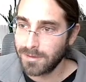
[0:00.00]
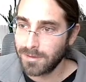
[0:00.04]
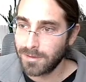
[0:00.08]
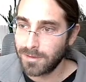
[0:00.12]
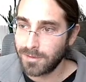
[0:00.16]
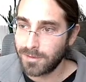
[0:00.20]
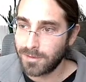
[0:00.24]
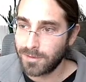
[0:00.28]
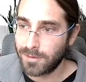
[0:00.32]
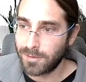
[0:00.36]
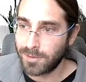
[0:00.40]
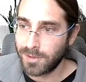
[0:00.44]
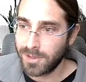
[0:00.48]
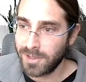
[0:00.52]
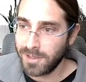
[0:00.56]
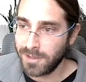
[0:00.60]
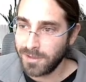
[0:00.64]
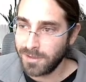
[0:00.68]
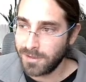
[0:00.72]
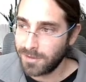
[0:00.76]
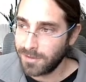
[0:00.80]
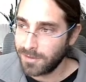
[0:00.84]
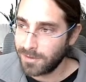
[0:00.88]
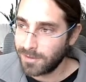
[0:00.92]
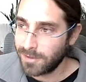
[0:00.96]
The
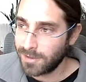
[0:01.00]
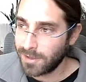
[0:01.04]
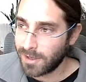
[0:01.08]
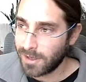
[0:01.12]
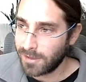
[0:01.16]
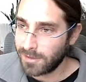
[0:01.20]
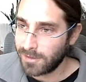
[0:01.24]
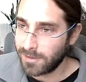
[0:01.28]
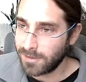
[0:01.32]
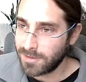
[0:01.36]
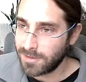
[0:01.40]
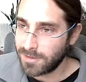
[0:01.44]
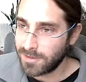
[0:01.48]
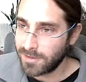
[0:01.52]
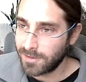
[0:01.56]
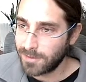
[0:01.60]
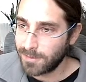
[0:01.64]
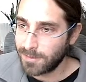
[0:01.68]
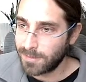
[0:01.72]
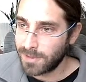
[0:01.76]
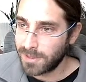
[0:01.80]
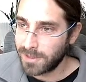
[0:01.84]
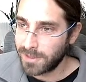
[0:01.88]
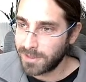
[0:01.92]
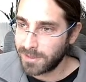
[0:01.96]
green dot is still
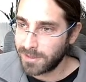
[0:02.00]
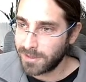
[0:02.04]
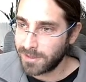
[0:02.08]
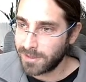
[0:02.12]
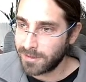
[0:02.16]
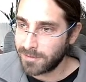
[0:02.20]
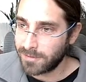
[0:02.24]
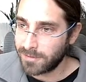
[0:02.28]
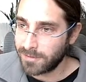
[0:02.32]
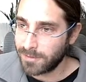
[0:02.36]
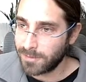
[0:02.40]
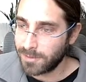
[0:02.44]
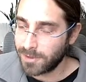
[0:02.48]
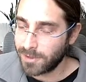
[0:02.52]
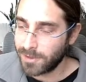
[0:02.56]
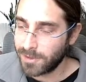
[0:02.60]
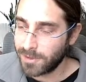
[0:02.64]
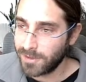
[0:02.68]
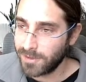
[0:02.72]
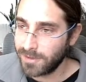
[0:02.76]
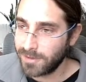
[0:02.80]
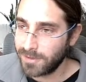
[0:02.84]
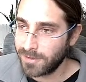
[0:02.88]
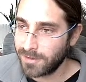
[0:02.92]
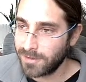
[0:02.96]
blinking for
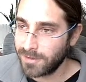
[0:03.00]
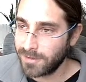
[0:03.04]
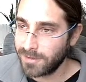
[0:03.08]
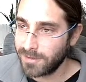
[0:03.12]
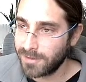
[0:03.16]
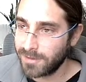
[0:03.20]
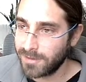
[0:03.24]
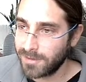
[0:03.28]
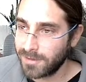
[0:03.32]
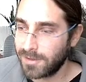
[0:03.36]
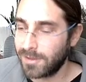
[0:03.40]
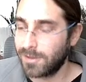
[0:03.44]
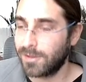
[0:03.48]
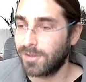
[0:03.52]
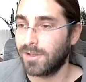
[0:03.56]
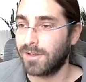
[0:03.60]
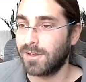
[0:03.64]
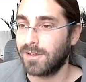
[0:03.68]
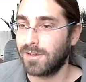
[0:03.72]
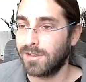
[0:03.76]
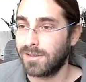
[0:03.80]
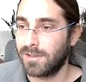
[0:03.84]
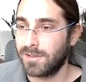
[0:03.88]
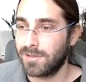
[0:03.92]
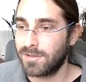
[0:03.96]
me.
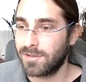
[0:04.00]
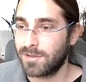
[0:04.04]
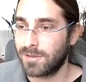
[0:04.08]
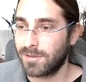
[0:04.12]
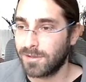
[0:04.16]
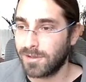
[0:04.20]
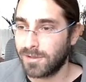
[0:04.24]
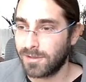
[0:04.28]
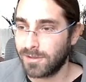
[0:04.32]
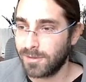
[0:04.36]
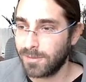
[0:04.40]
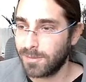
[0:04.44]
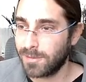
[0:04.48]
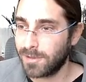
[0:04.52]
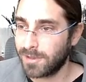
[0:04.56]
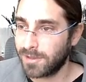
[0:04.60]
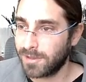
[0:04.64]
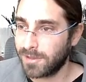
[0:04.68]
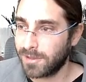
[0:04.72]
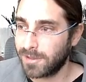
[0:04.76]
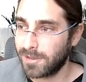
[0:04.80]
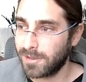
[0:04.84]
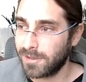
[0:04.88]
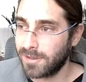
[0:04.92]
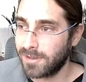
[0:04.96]
Okay, it's no longer
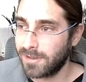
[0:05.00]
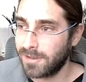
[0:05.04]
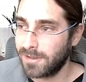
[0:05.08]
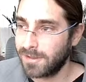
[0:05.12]
blinking.